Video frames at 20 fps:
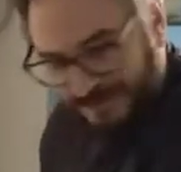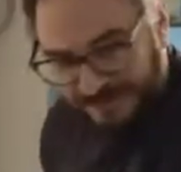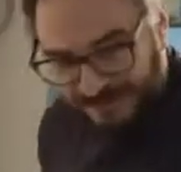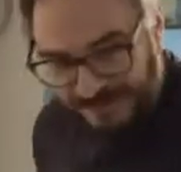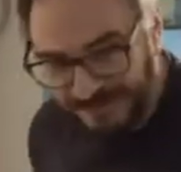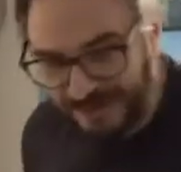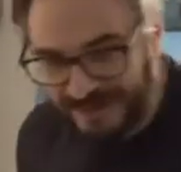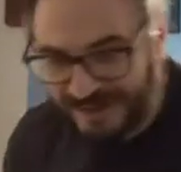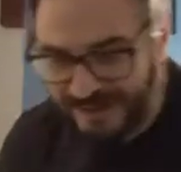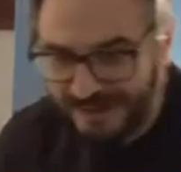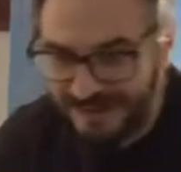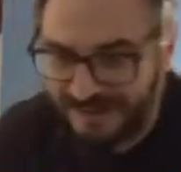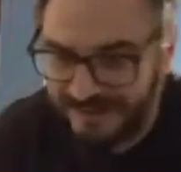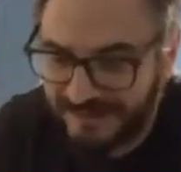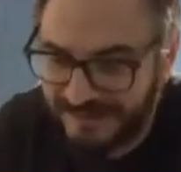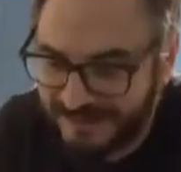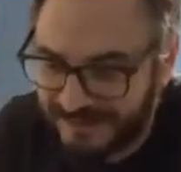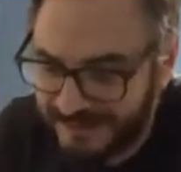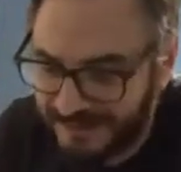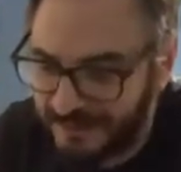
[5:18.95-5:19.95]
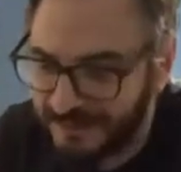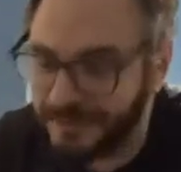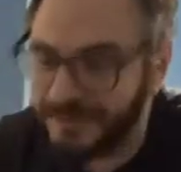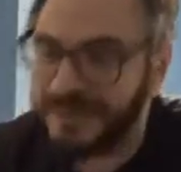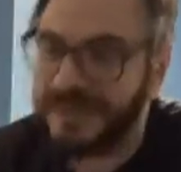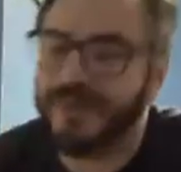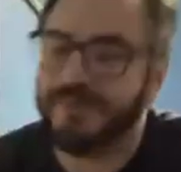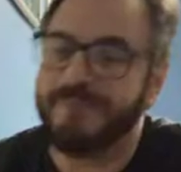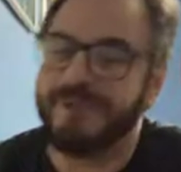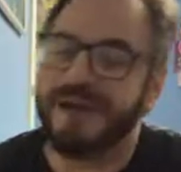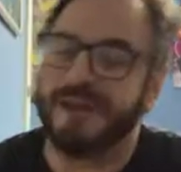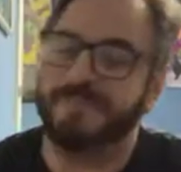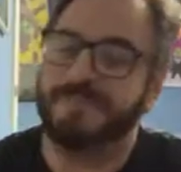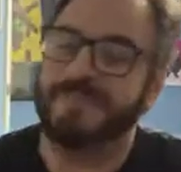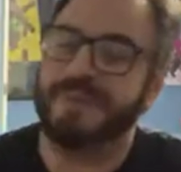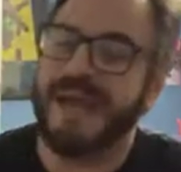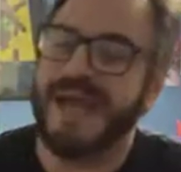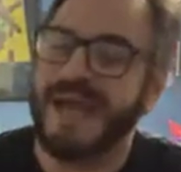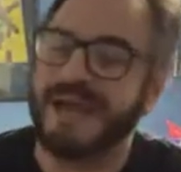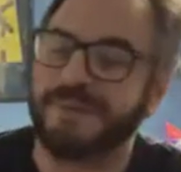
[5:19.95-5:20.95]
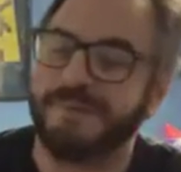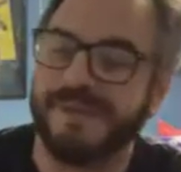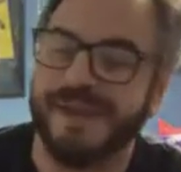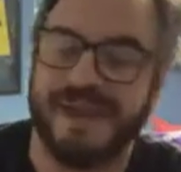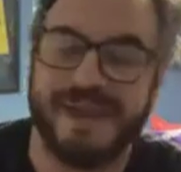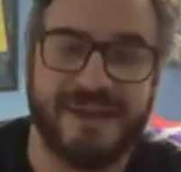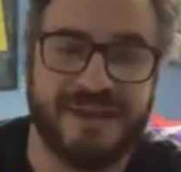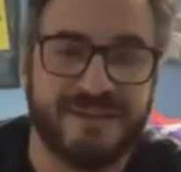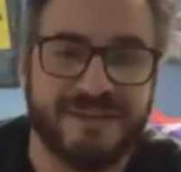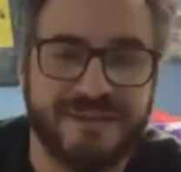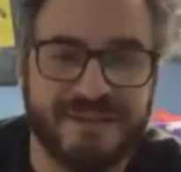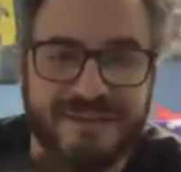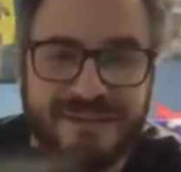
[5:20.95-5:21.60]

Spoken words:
Let's see what we got. We got Pac-Man.